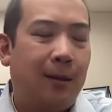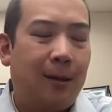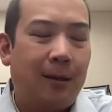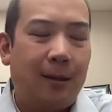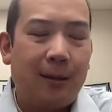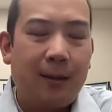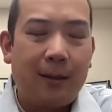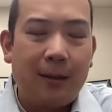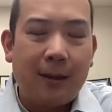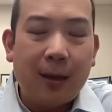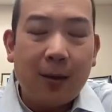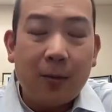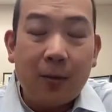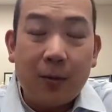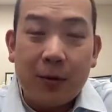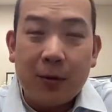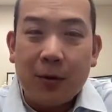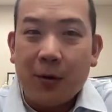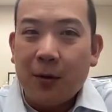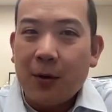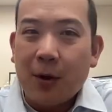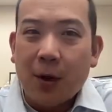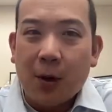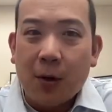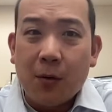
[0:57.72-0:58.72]
And then with
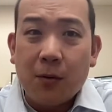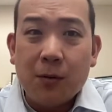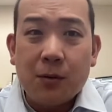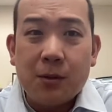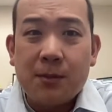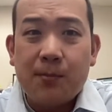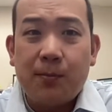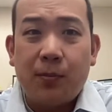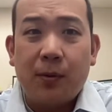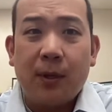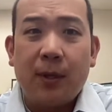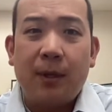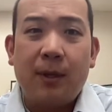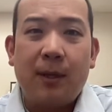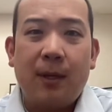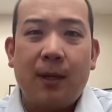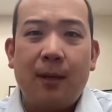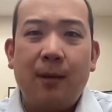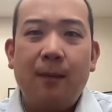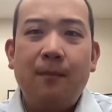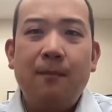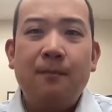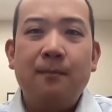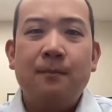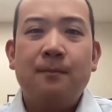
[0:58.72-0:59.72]
your nose, breathe
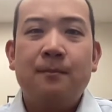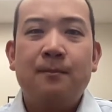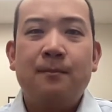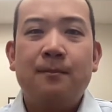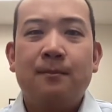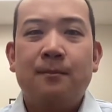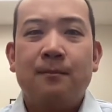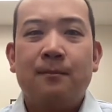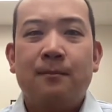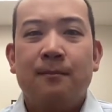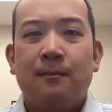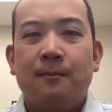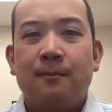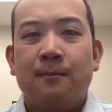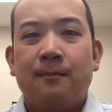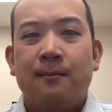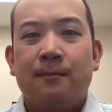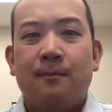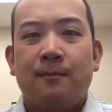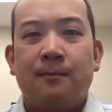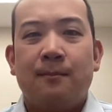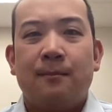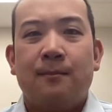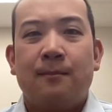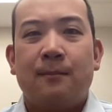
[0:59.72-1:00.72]
in
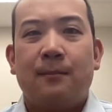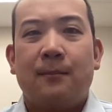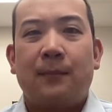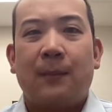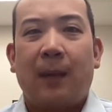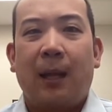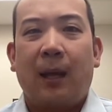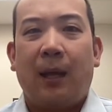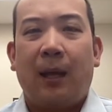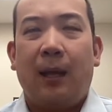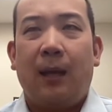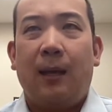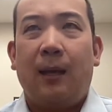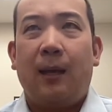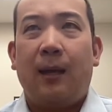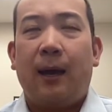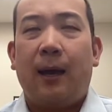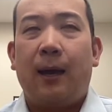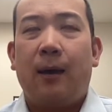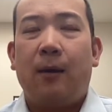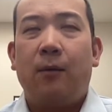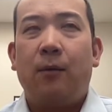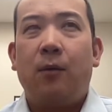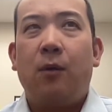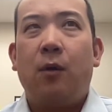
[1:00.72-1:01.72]
and
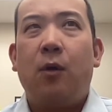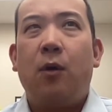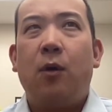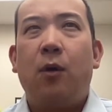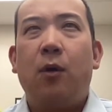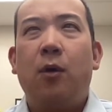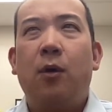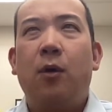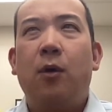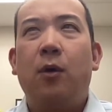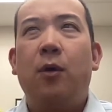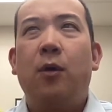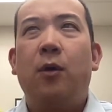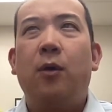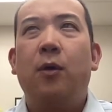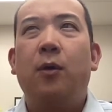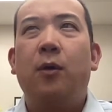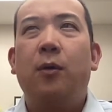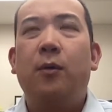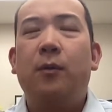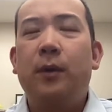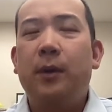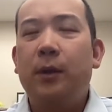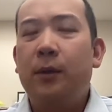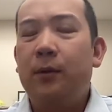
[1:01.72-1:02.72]
out.
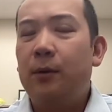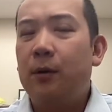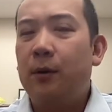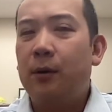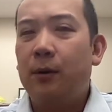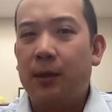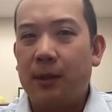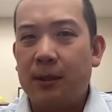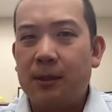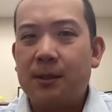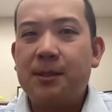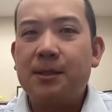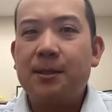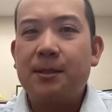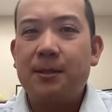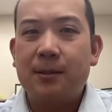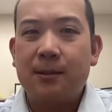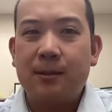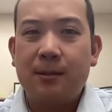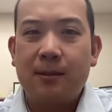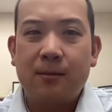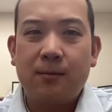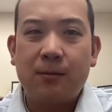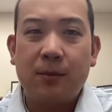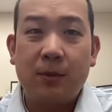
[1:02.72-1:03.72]
What do you
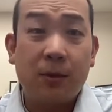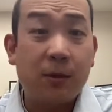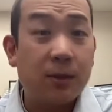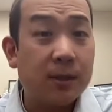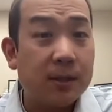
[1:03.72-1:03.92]
notice? With your